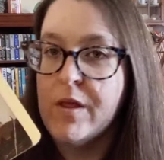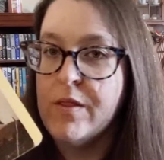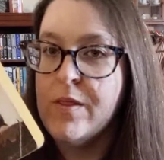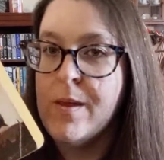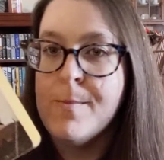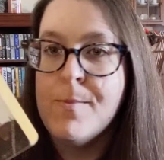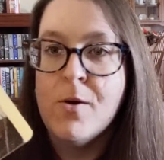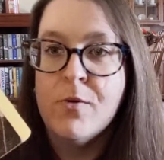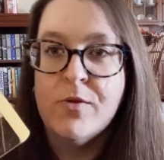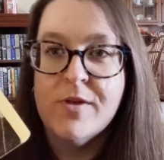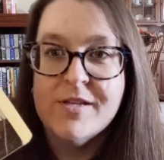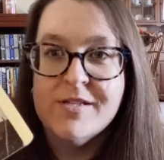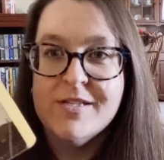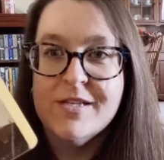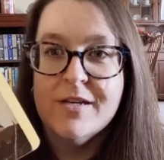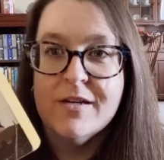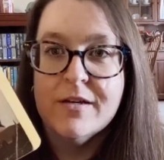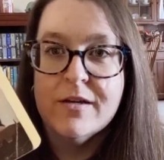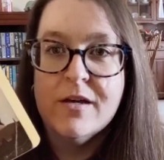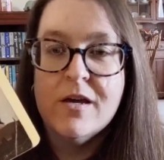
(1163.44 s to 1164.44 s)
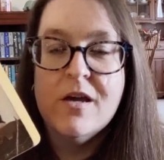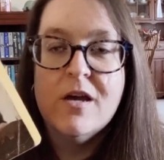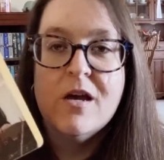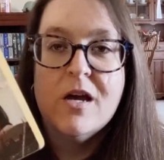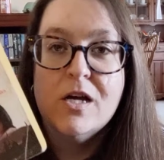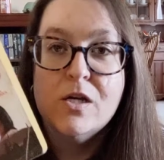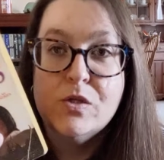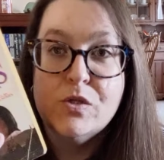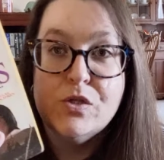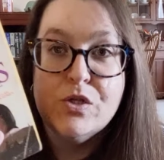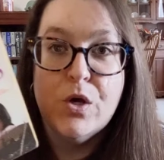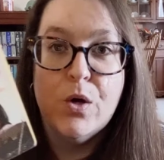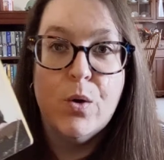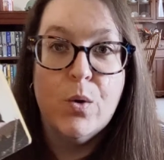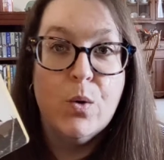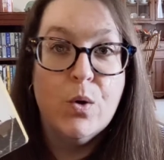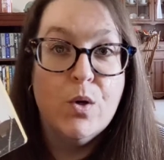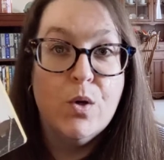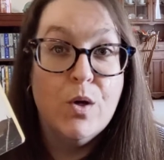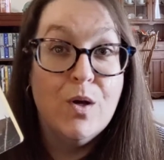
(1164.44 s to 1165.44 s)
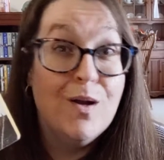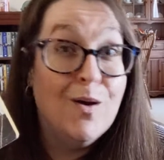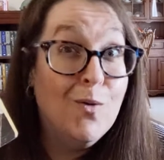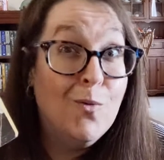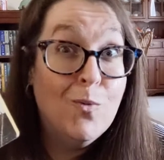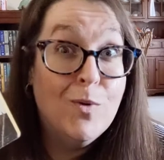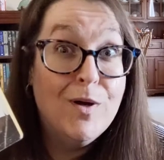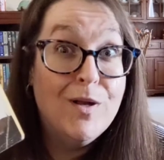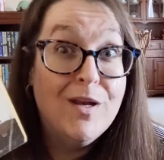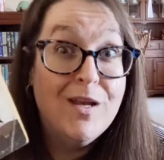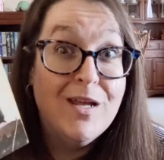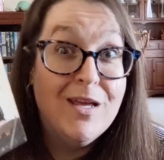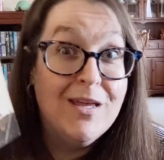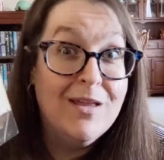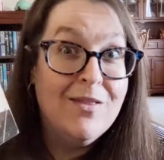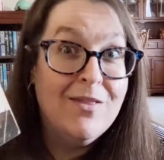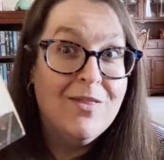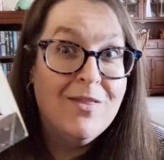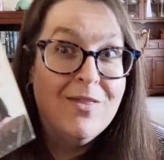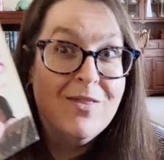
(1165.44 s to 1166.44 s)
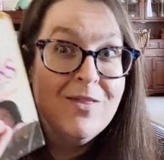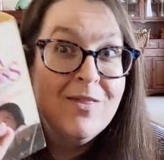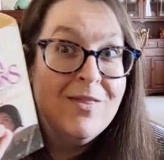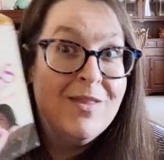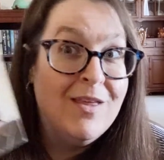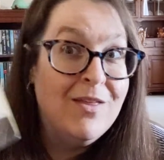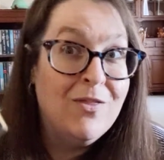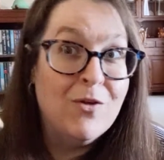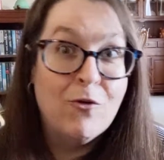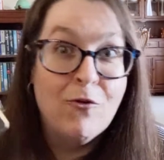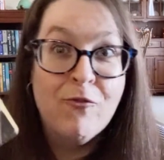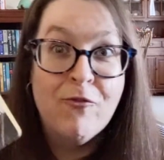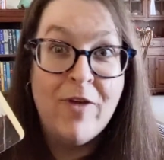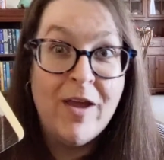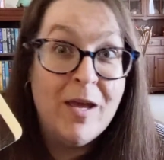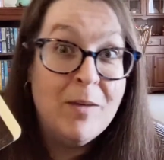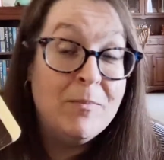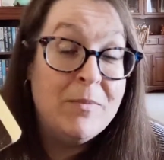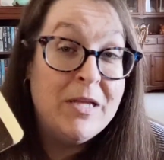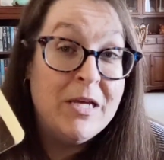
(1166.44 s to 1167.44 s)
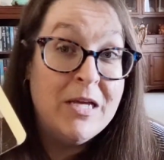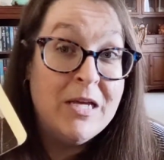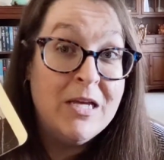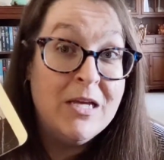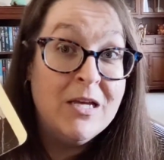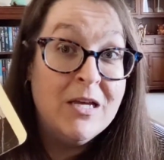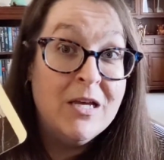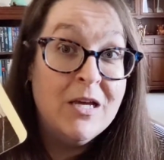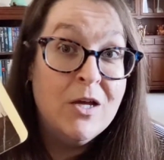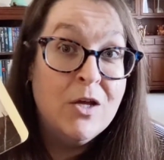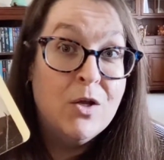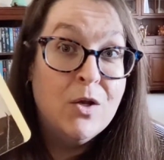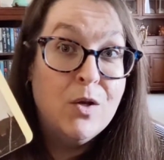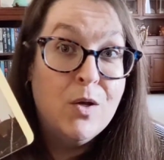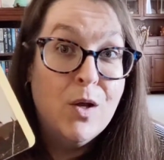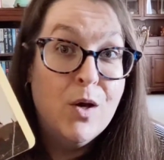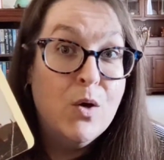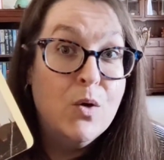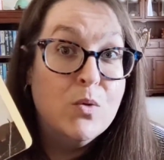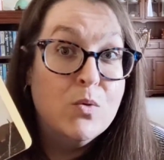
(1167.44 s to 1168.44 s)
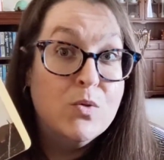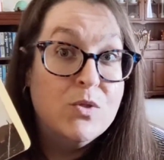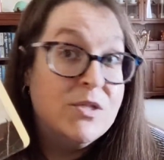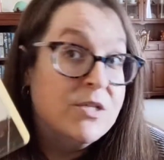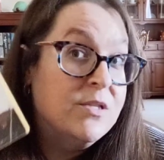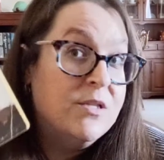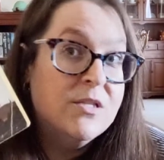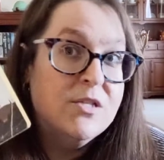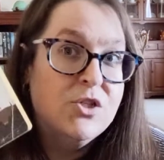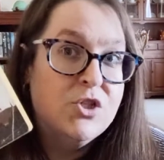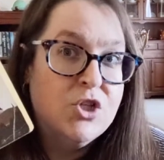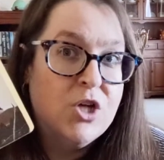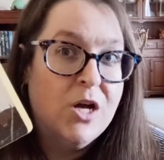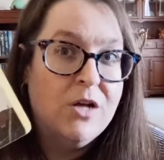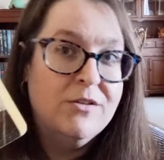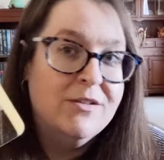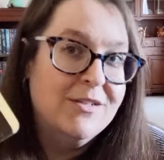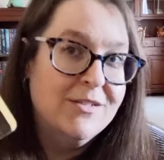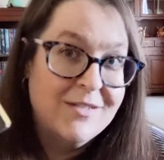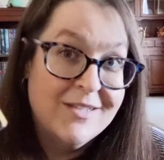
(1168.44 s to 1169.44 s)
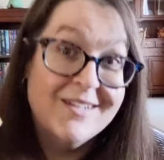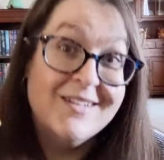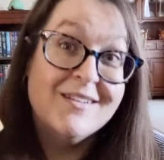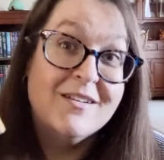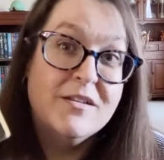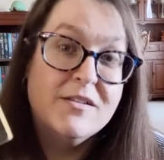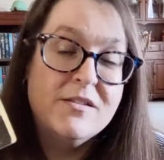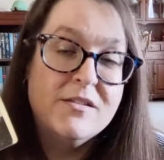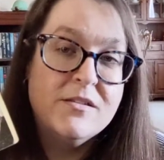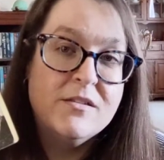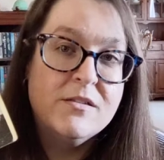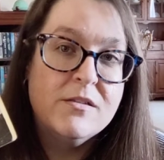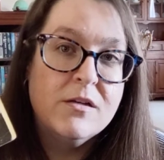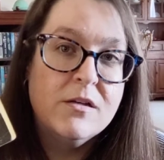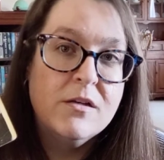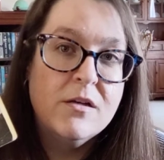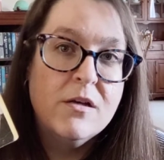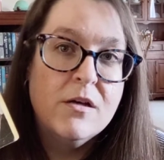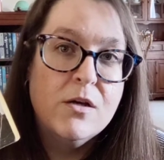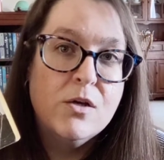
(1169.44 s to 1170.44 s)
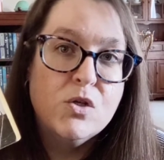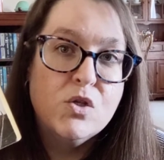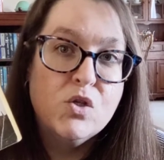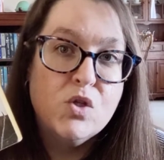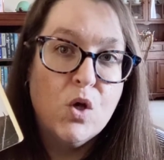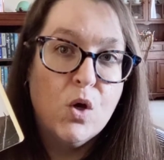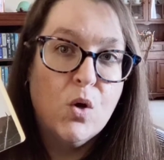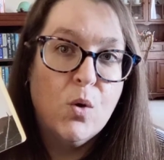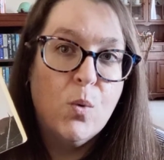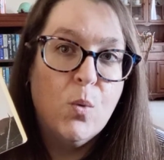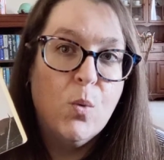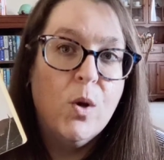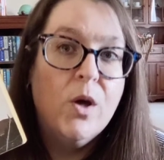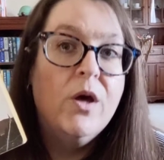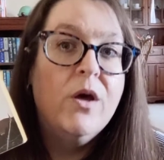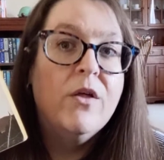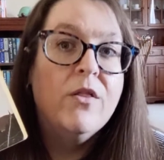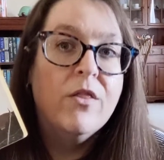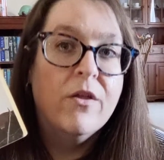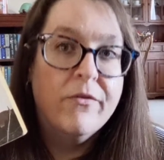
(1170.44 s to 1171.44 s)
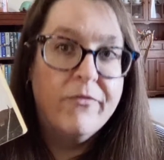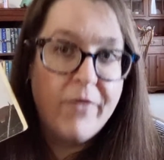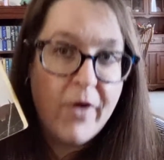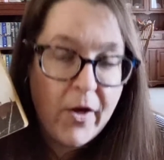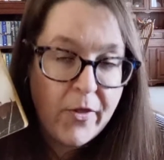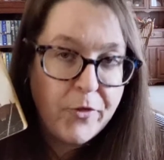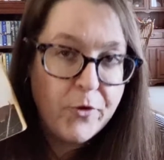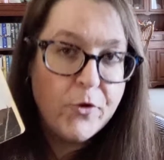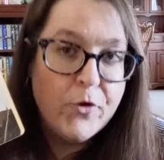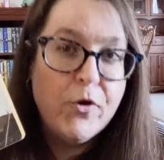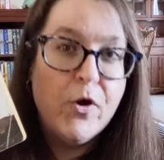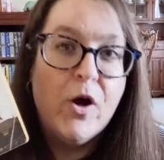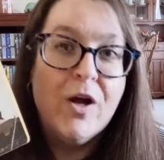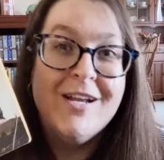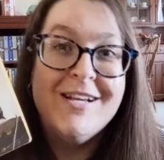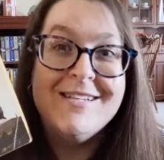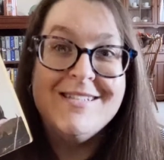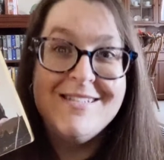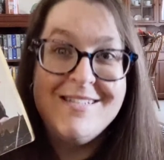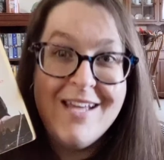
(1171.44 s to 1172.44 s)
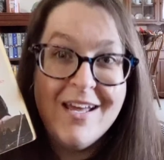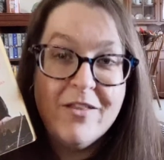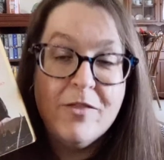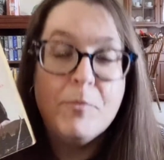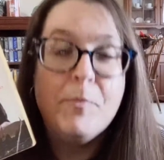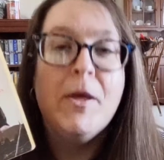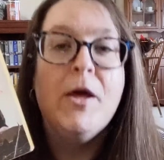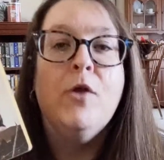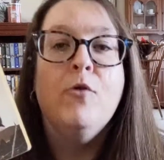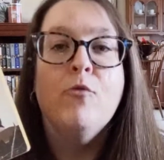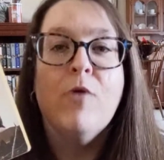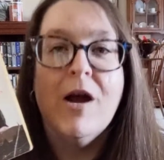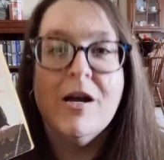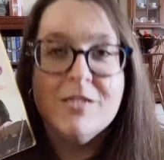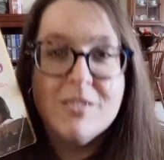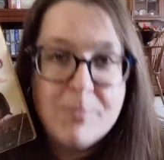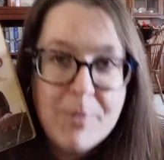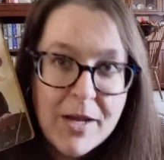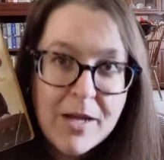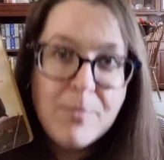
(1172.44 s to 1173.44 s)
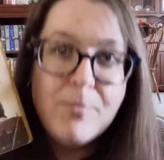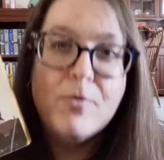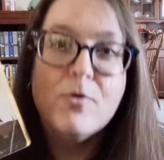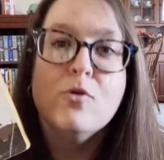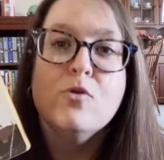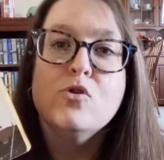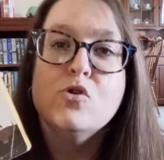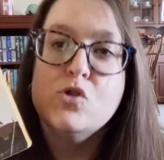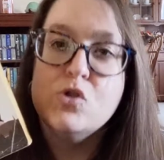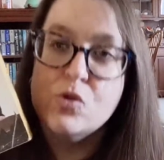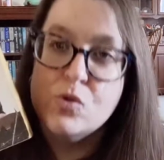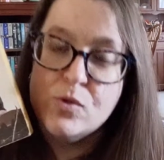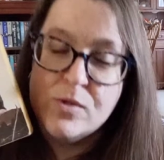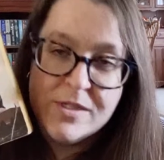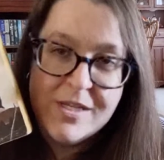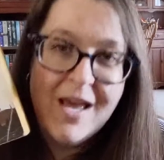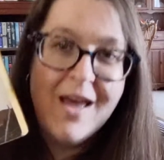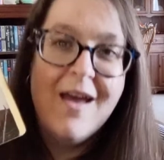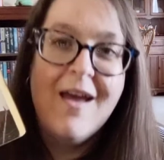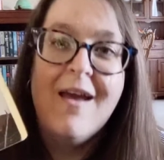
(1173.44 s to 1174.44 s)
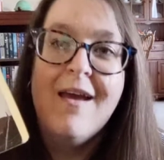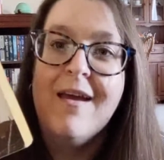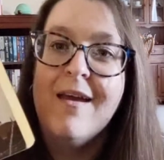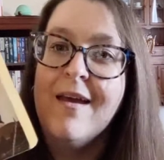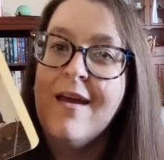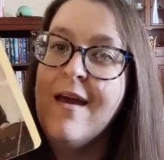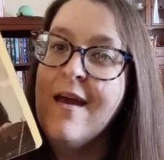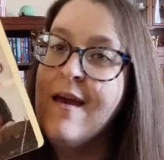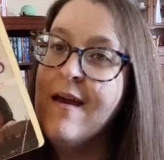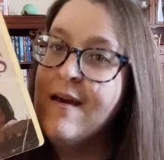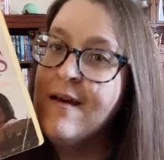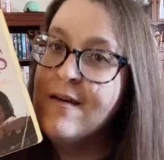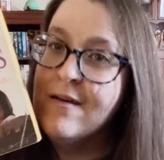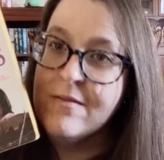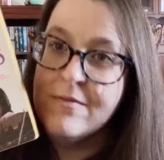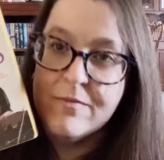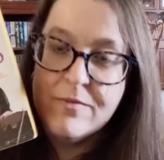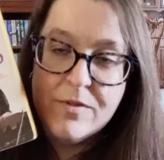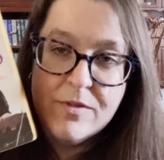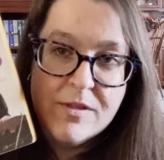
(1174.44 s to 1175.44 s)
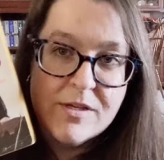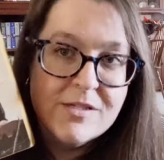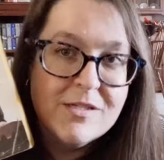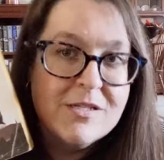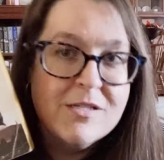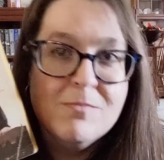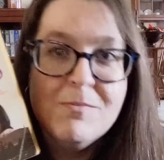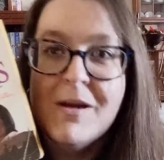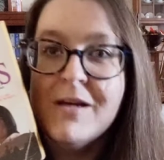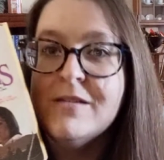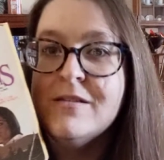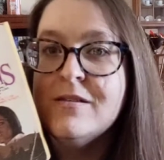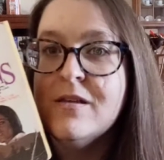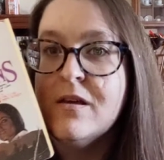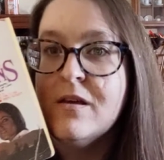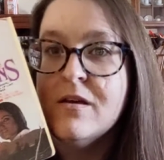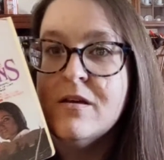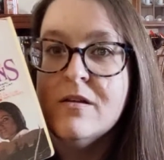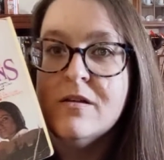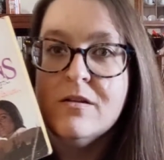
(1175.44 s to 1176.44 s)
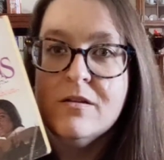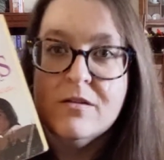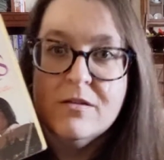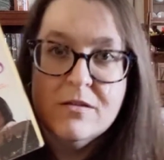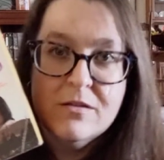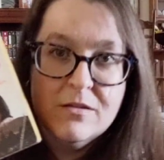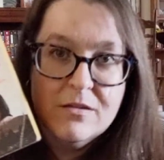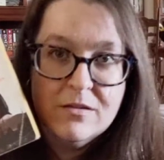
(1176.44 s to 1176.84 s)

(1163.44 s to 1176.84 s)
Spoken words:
They both get sick. And so no one in either family knows that this child exists. So the father on his deathbed writes papers to say, this is my son,